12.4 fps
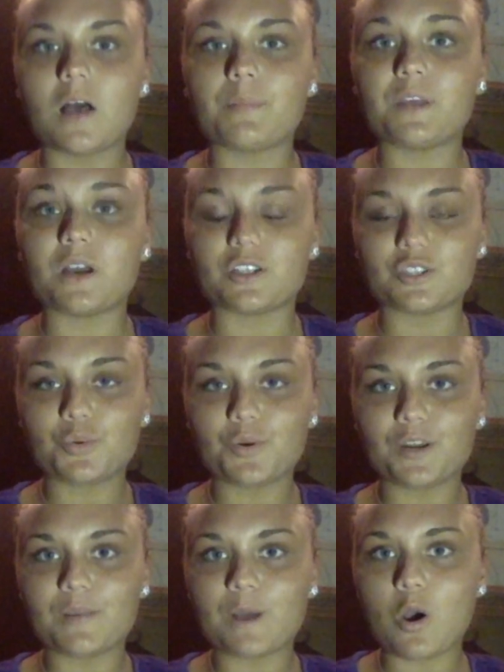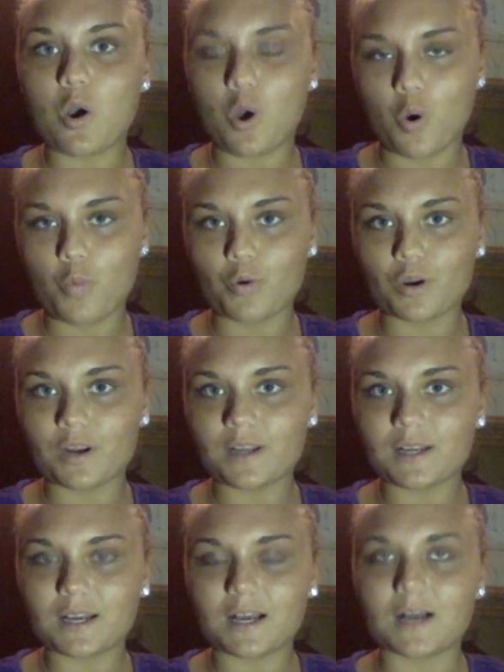He also worried about
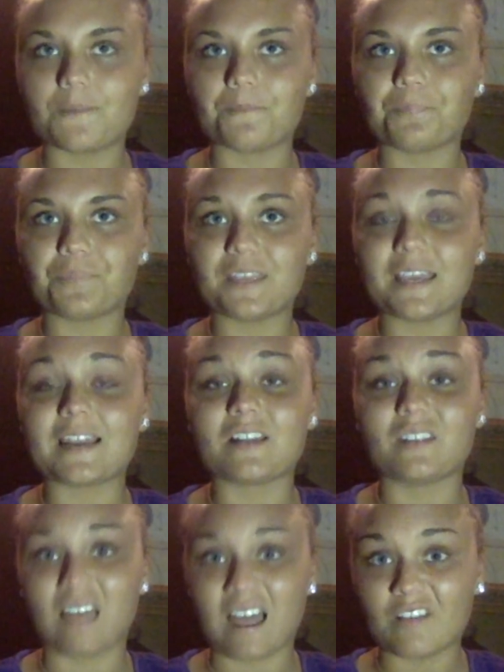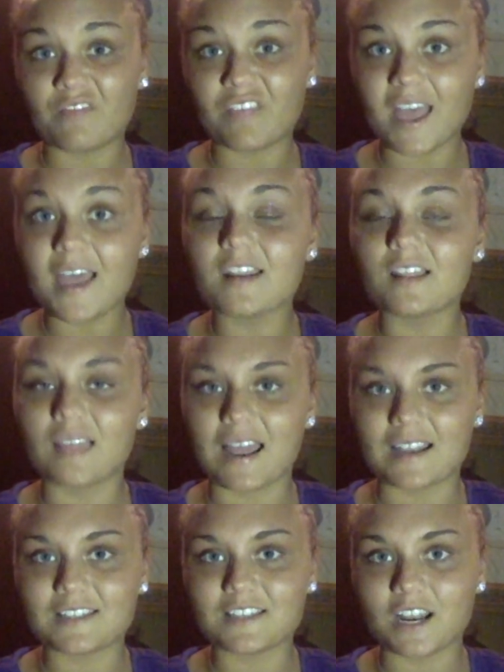homework. He had a lot of that and a
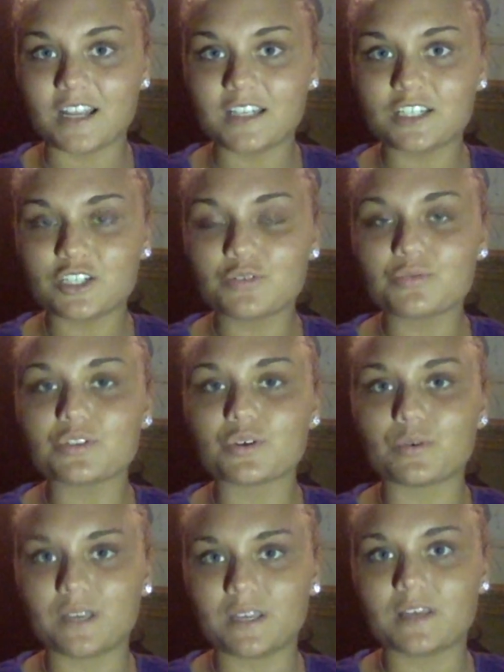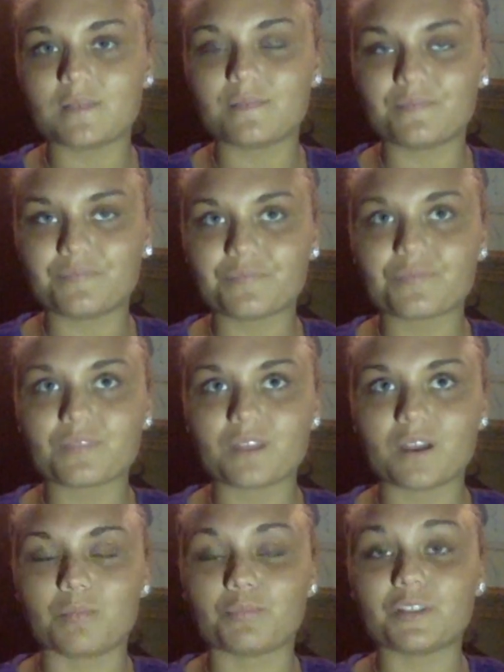lot of studying to do, so he
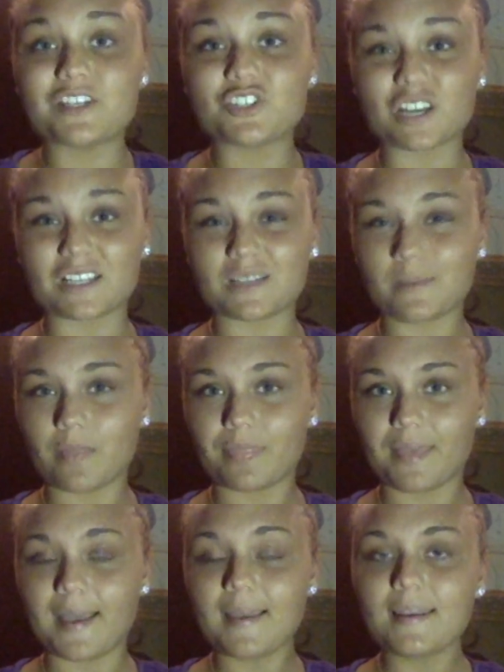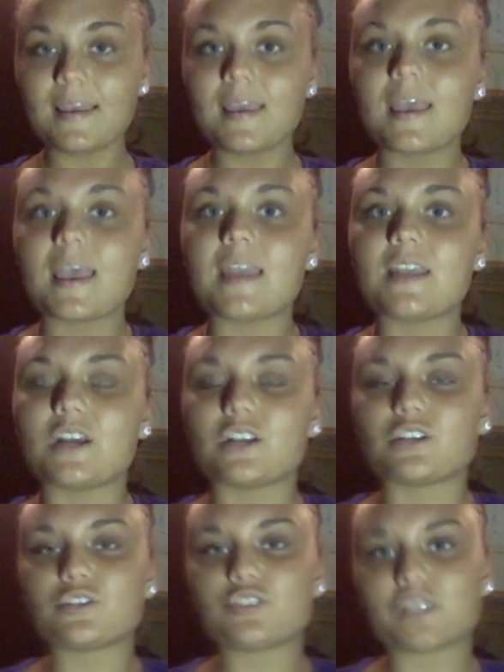really stressed about that. And he
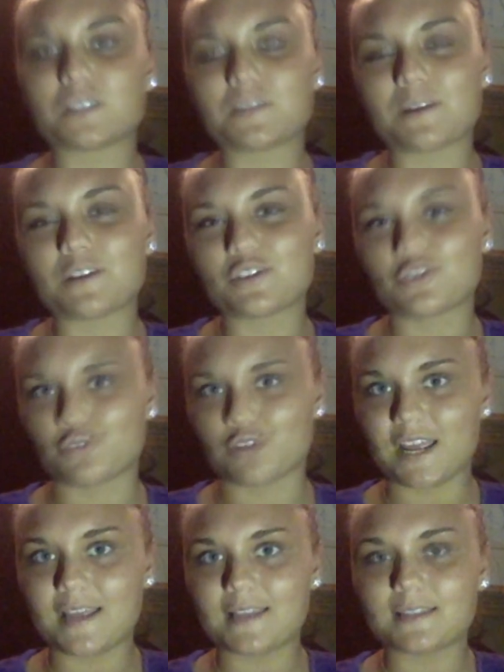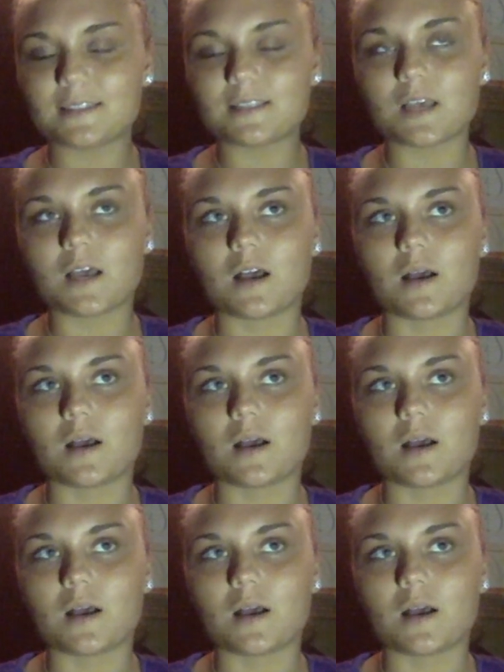also stressed about his grades.